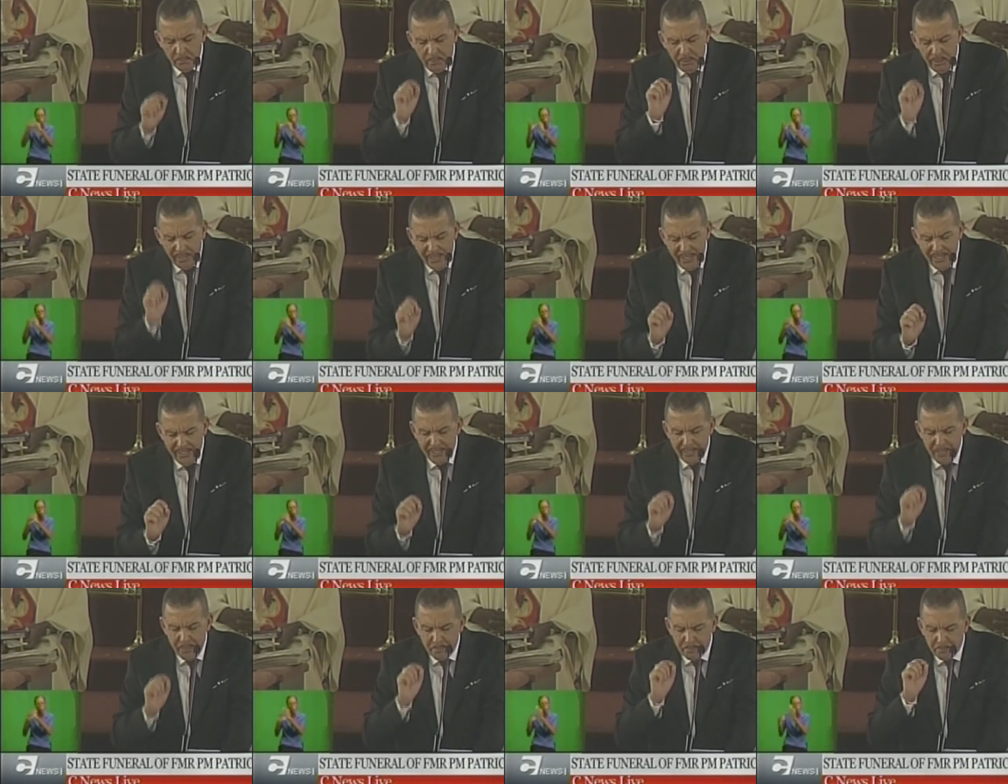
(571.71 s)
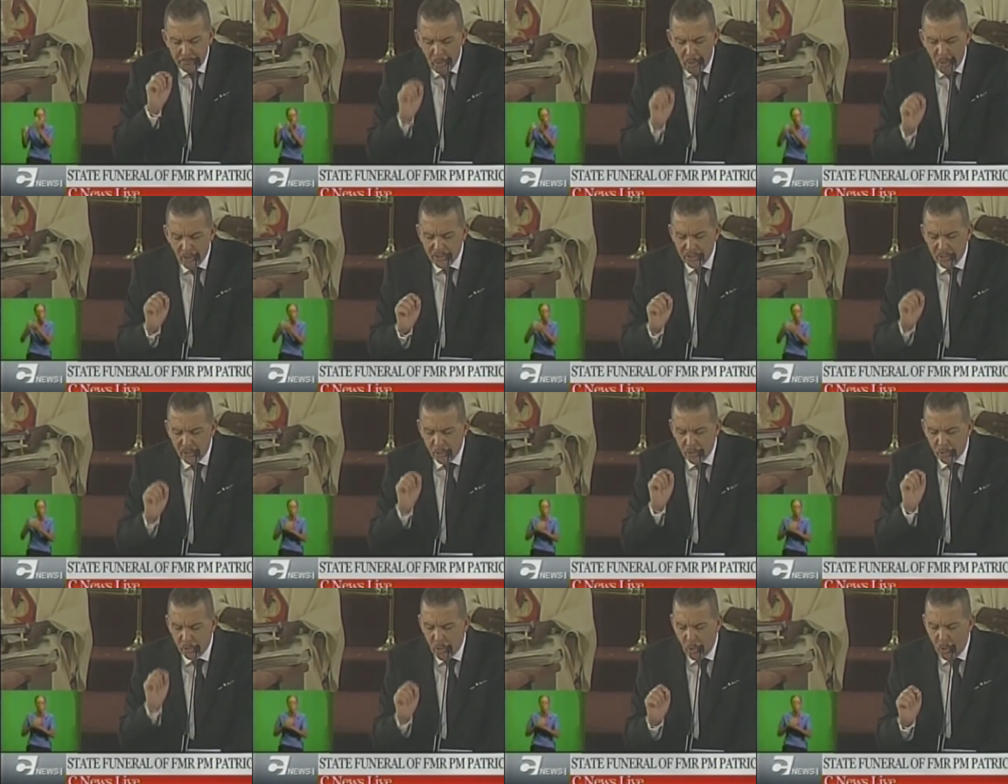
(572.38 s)
playing an
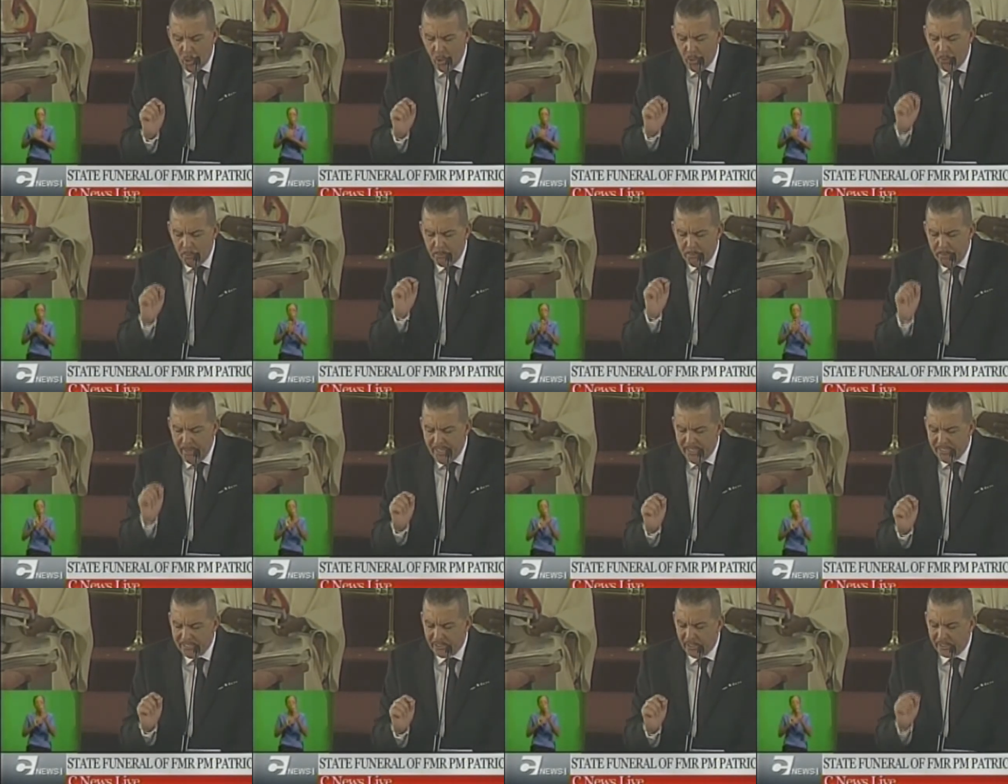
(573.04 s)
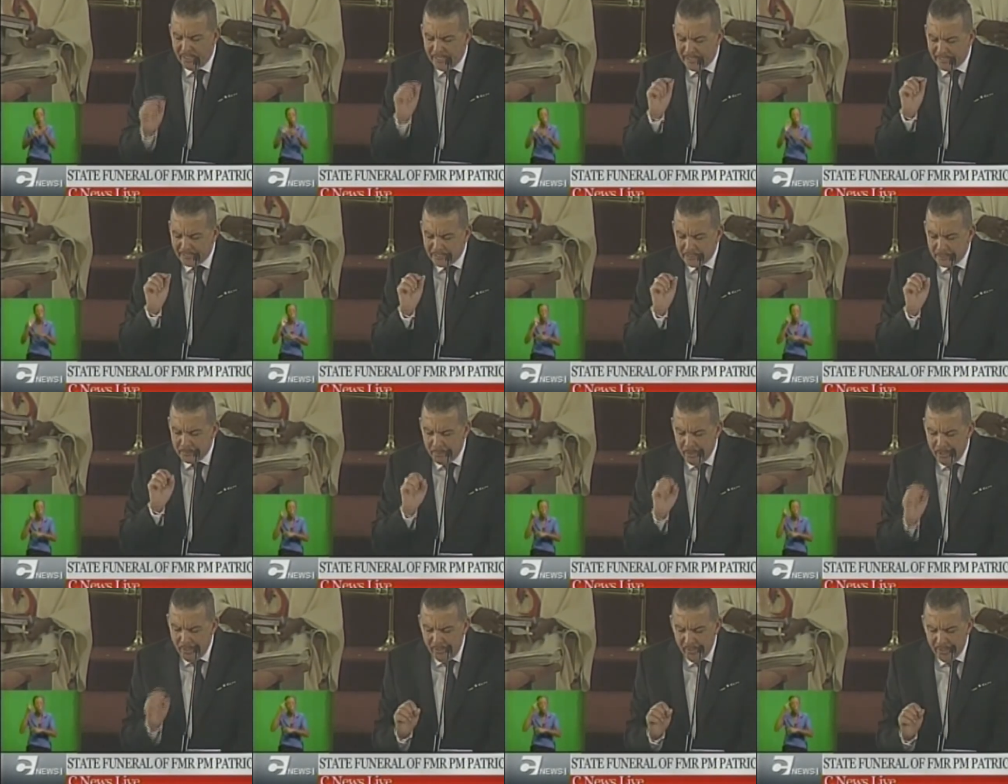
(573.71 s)
important role based on its
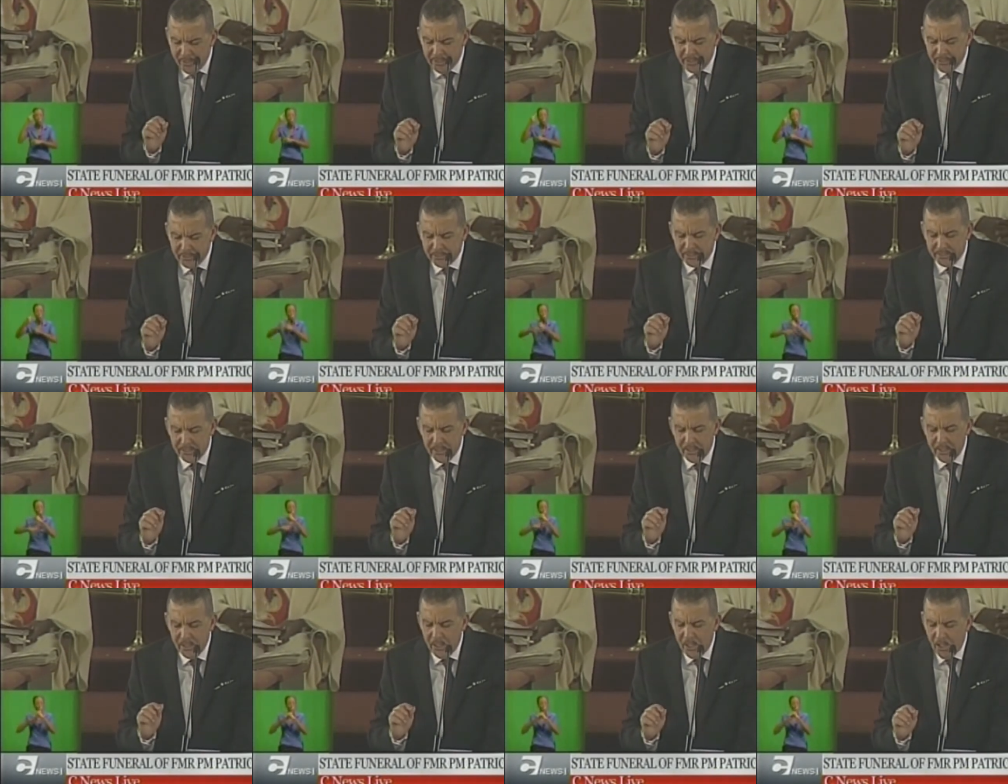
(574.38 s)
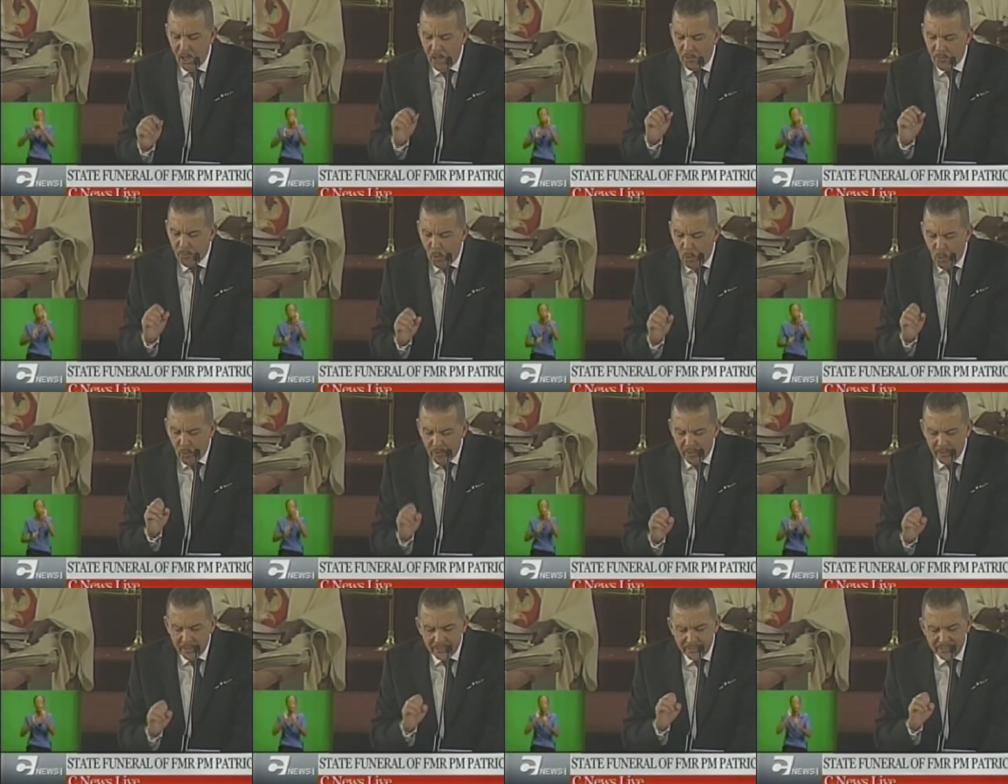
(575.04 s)
experience of
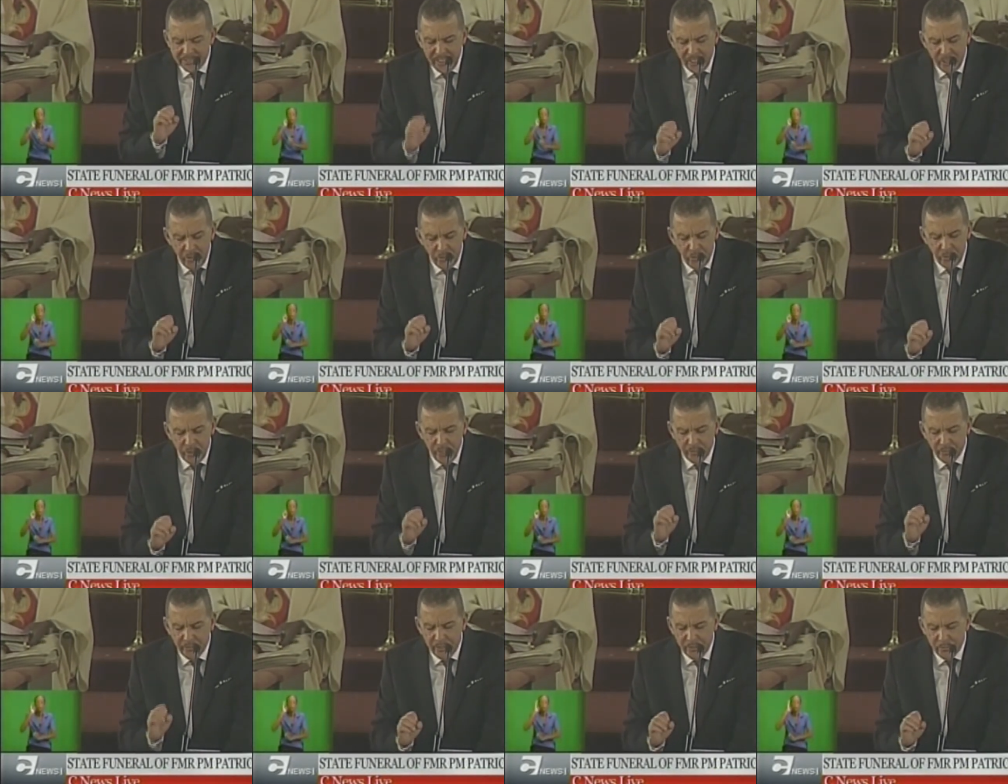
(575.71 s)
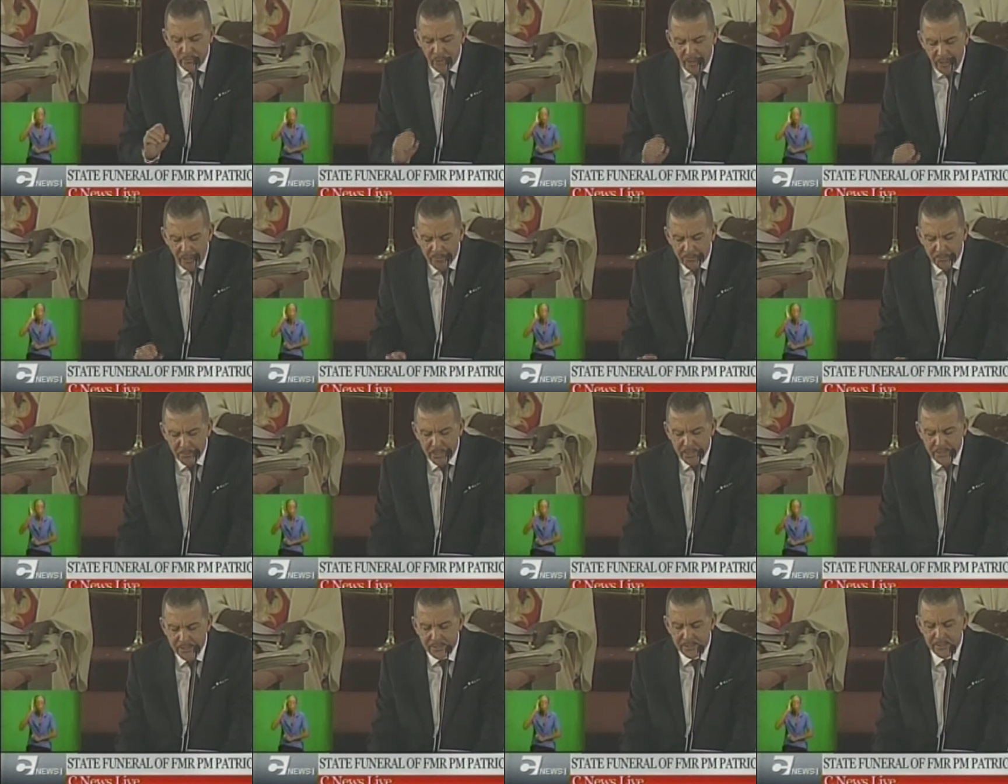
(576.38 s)
over a century of
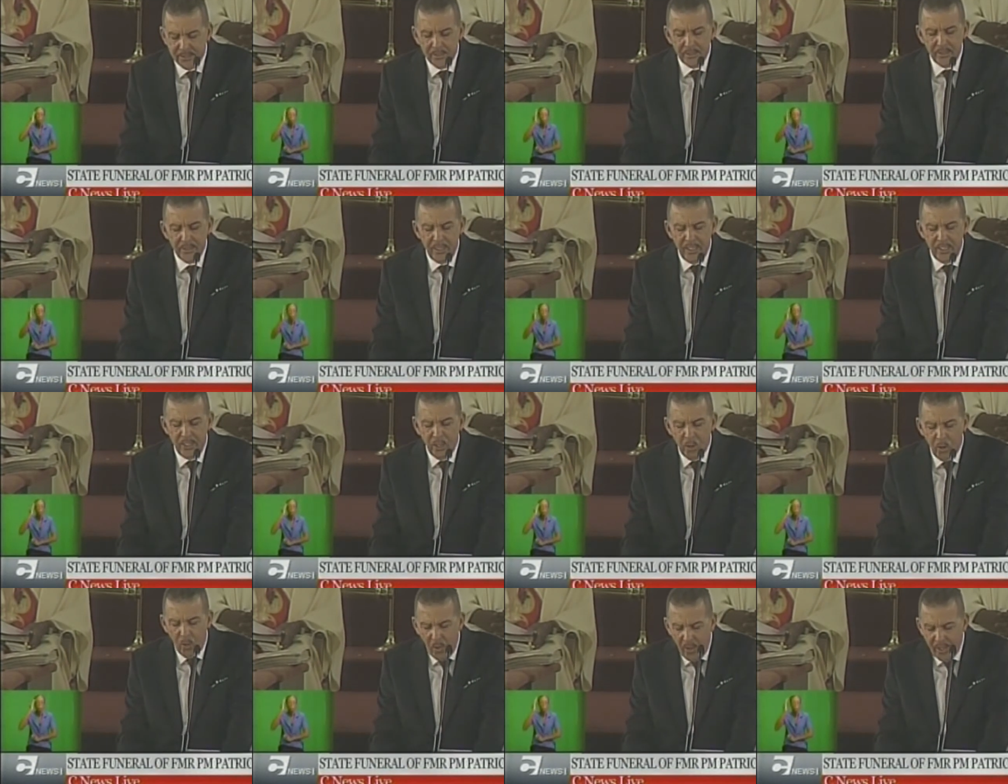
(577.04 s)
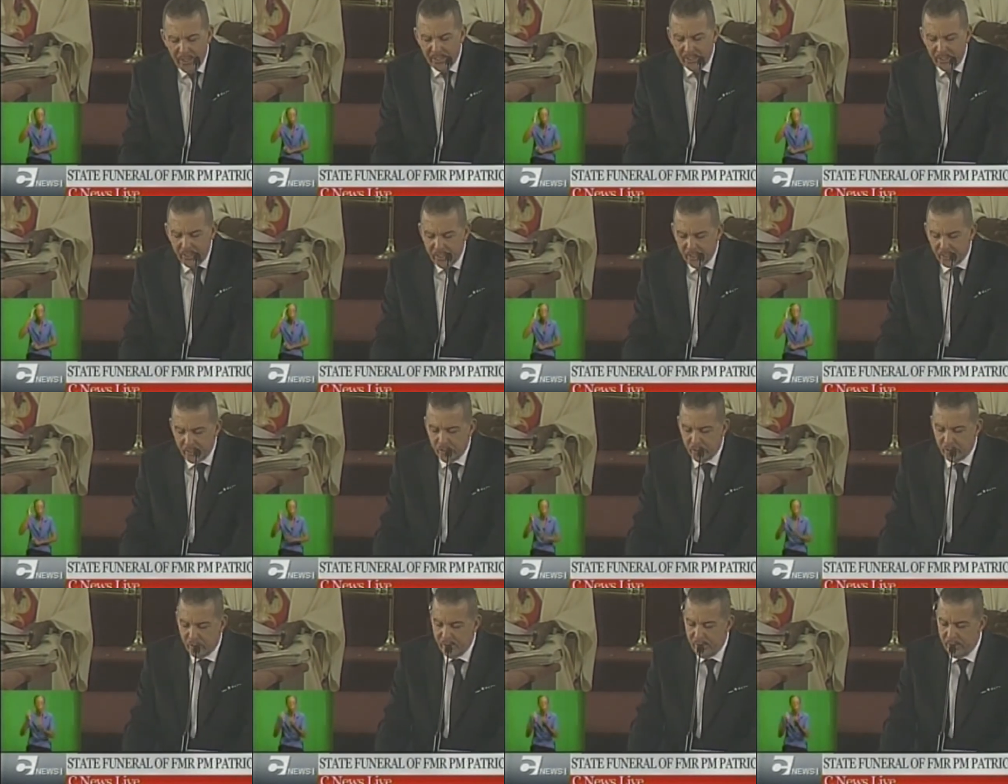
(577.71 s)
involvement in the oil
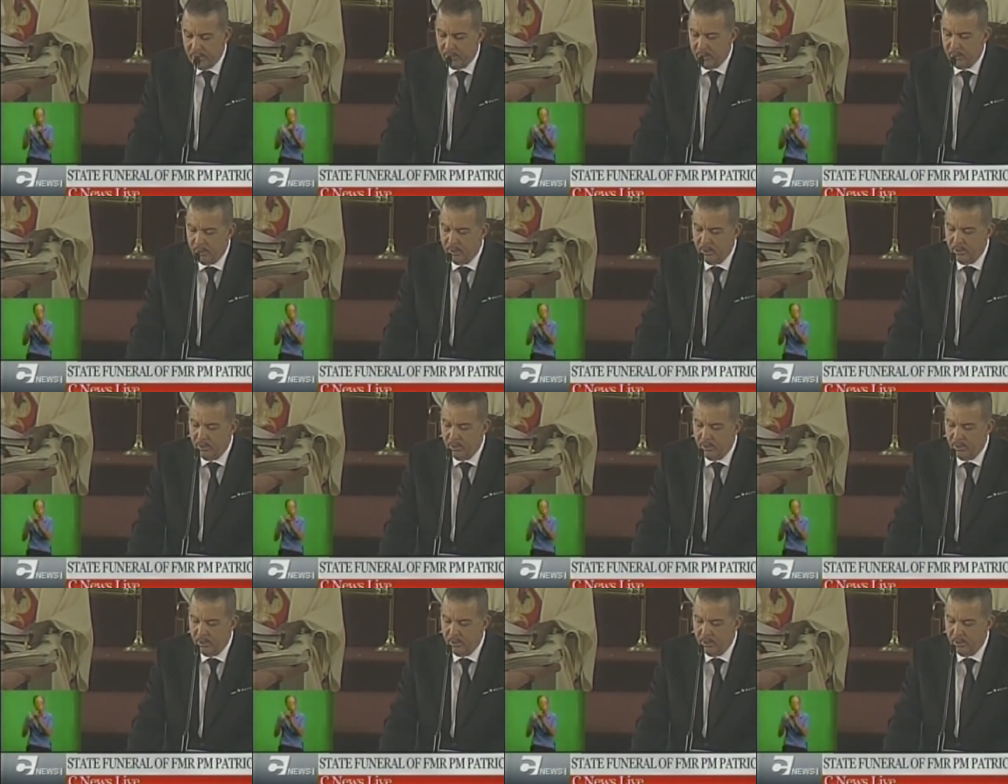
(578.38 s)
industry